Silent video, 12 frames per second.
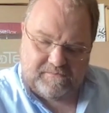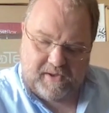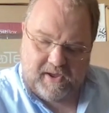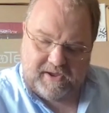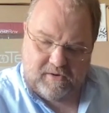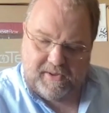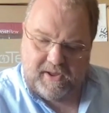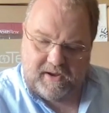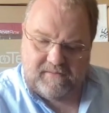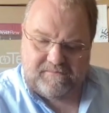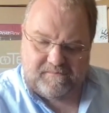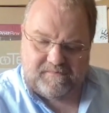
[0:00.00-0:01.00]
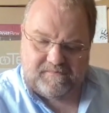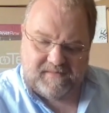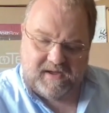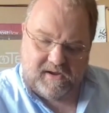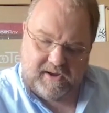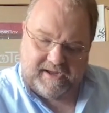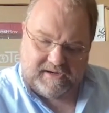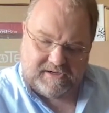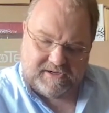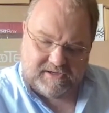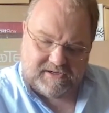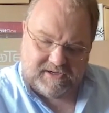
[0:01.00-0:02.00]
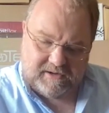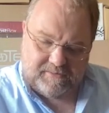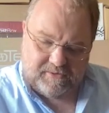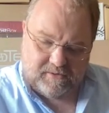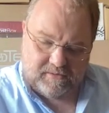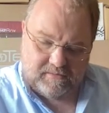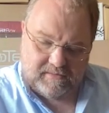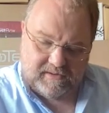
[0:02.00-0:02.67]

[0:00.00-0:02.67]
buying a high-end turntable